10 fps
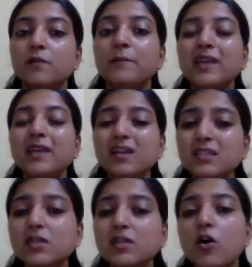
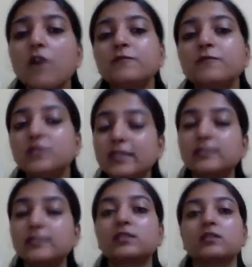Because of
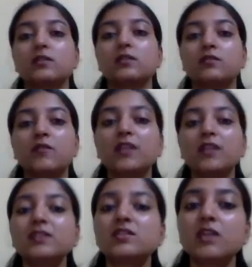this, when the
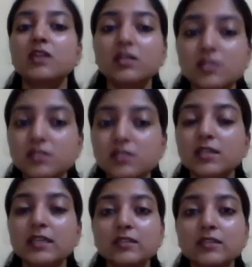
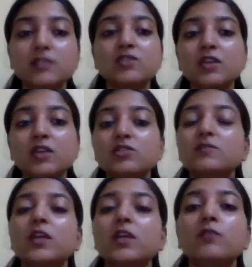structure of
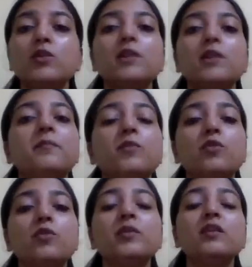the
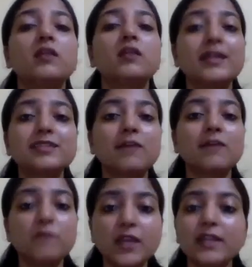hemoglobin gets
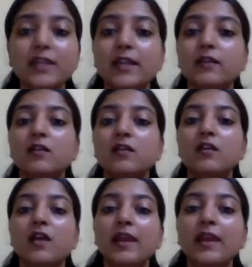affected,
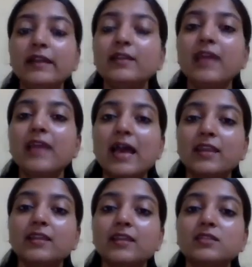it
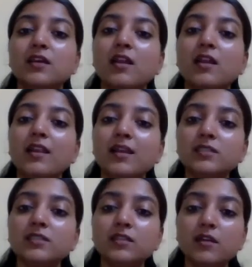carries
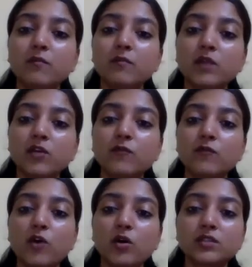less number of
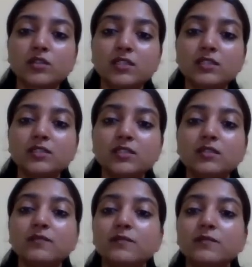oxygen